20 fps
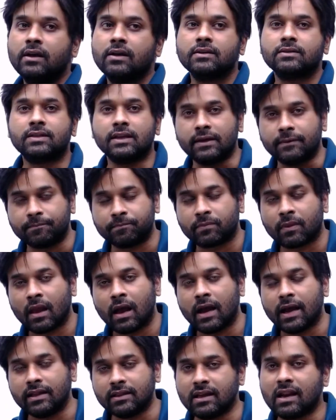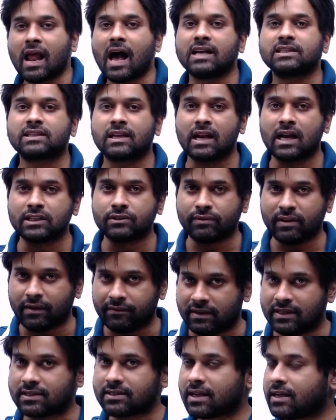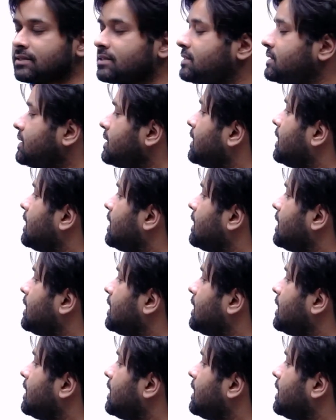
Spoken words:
See, in the last class we have discussed